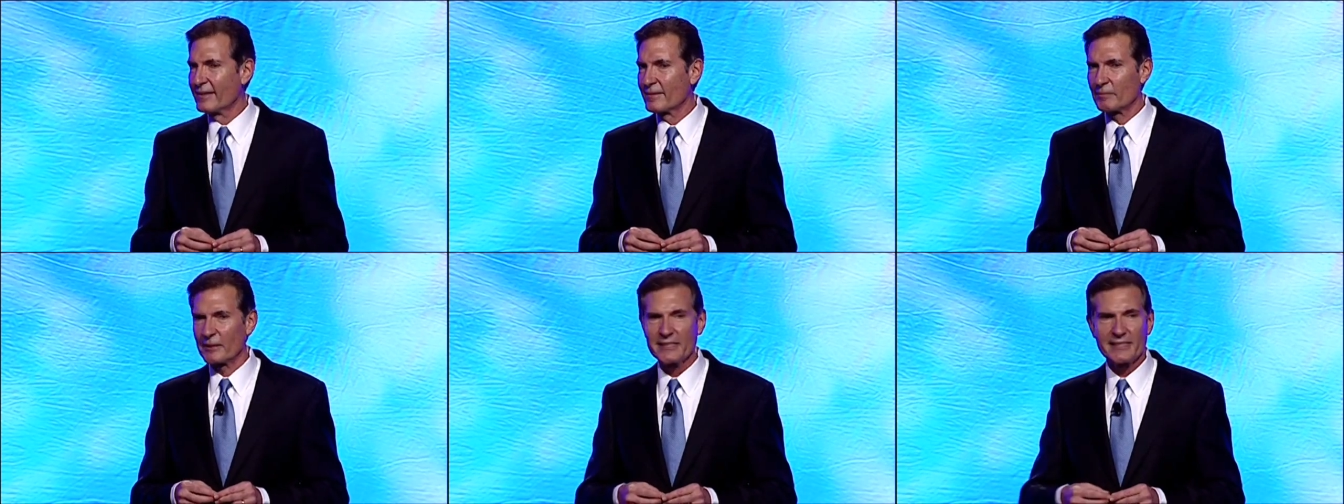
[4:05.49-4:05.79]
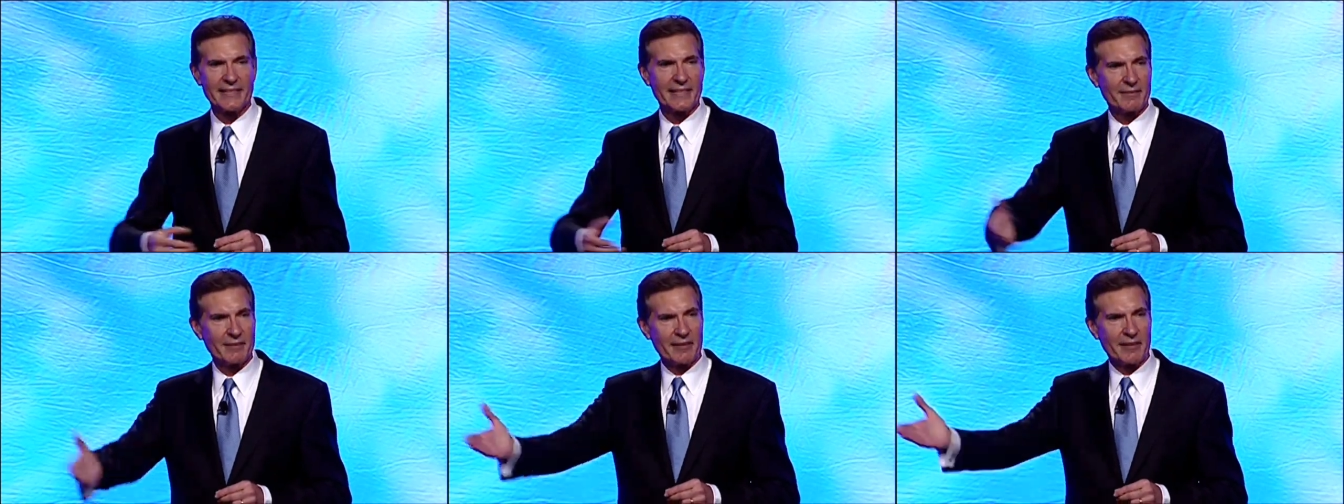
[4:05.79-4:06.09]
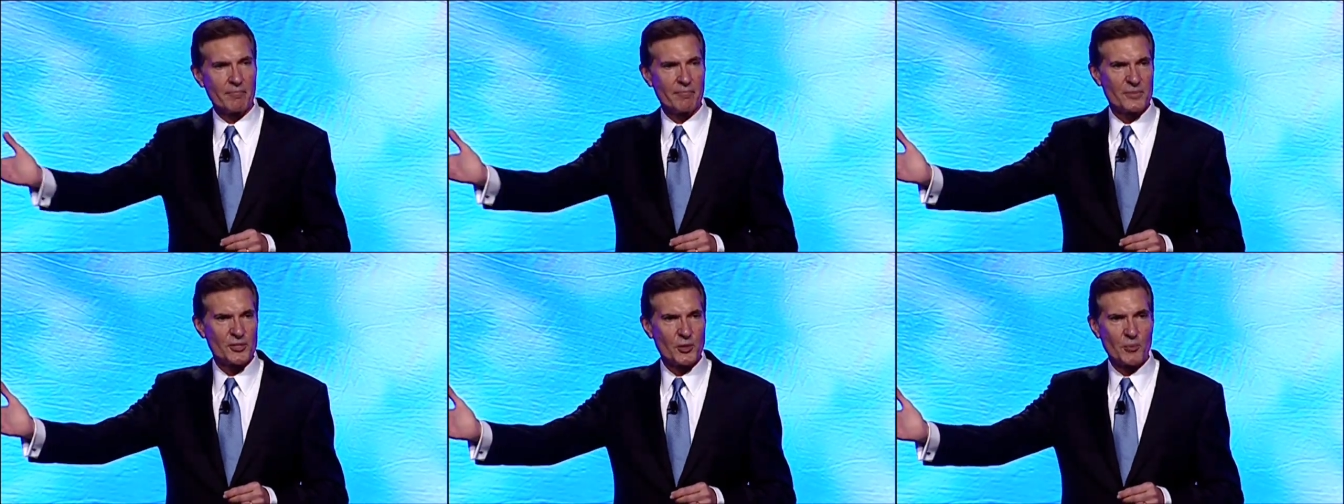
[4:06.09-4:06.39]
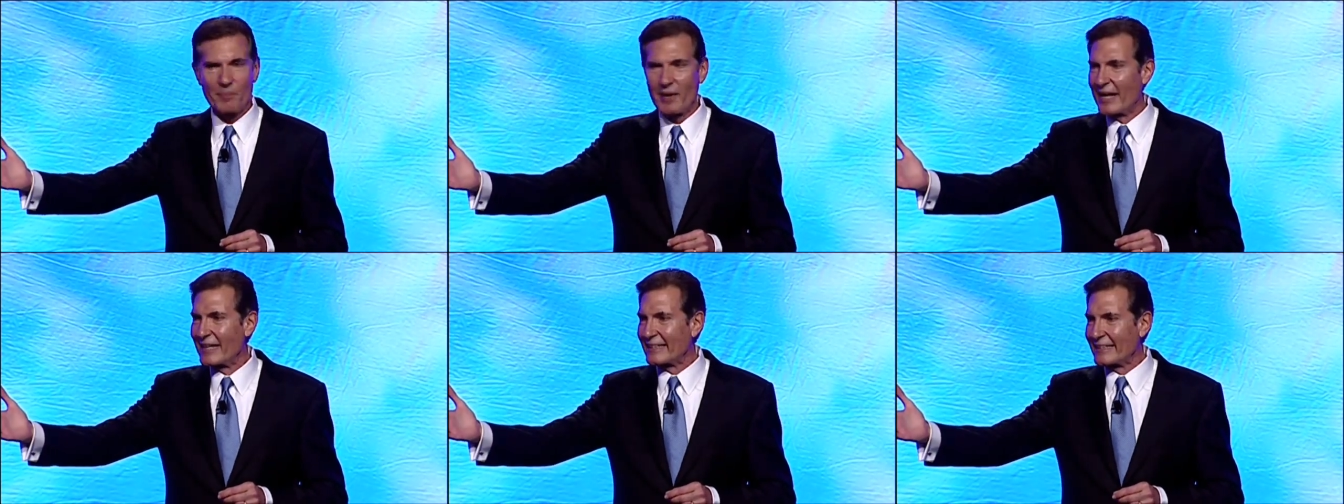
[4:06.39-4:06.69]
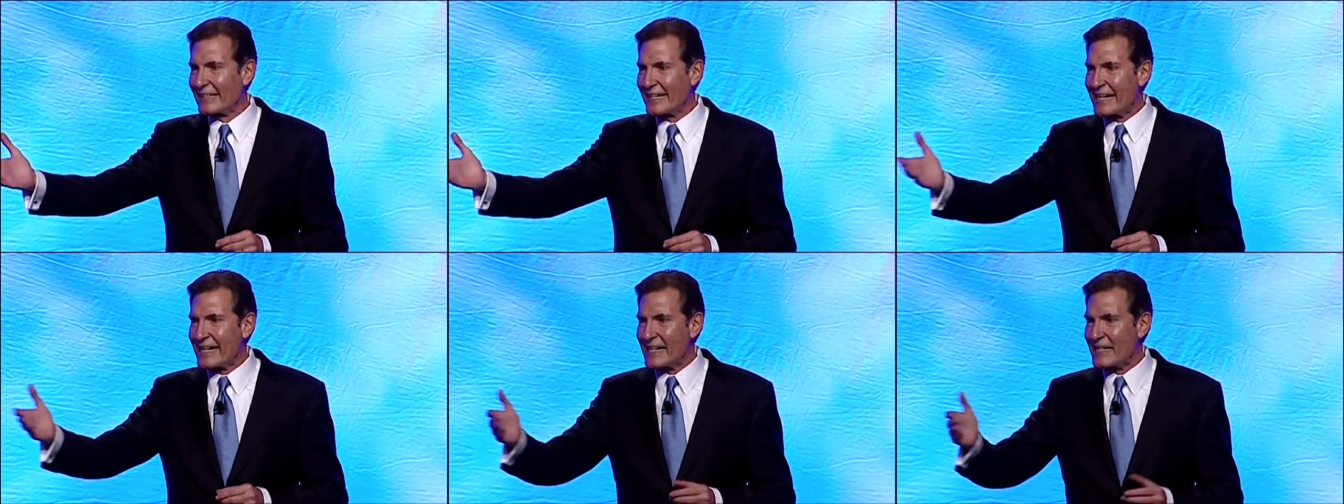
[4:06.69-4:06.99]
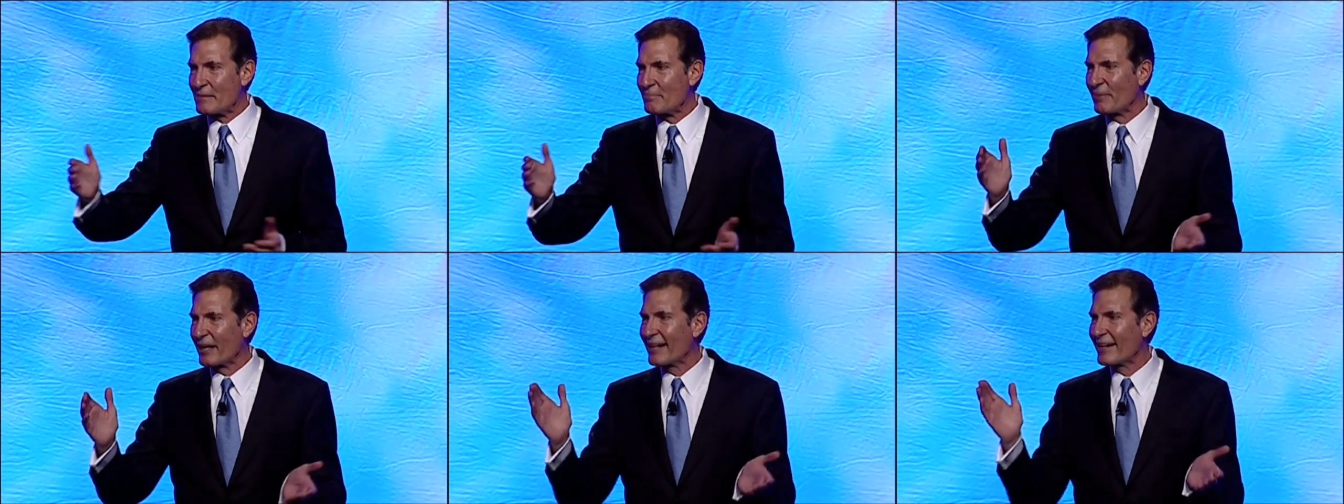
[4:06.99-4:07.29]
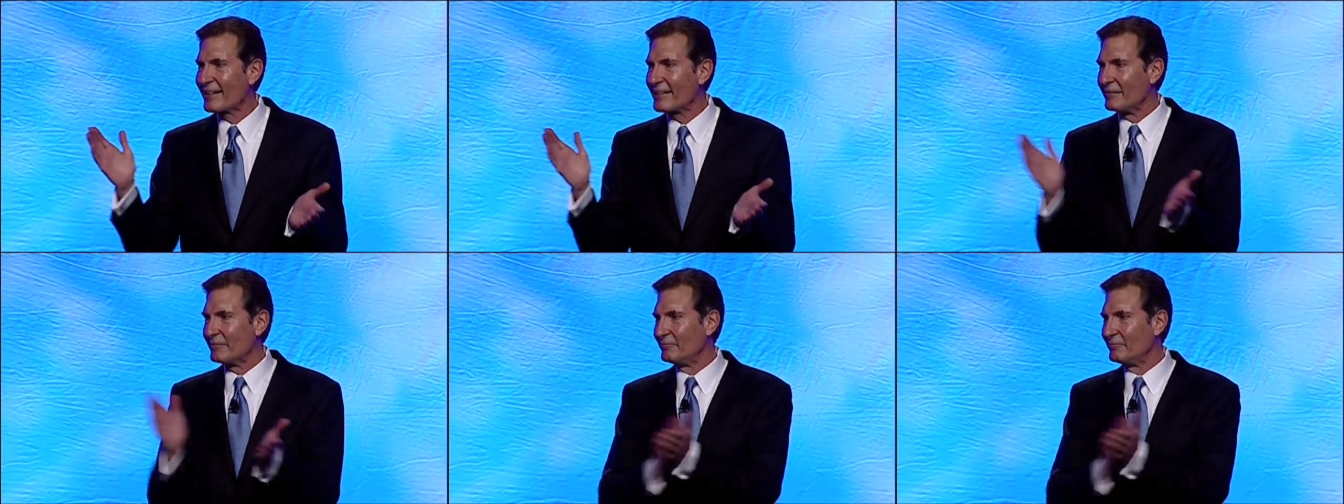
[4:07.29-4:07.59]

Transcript: Please give it up, Mr. Ben Keene. Ben.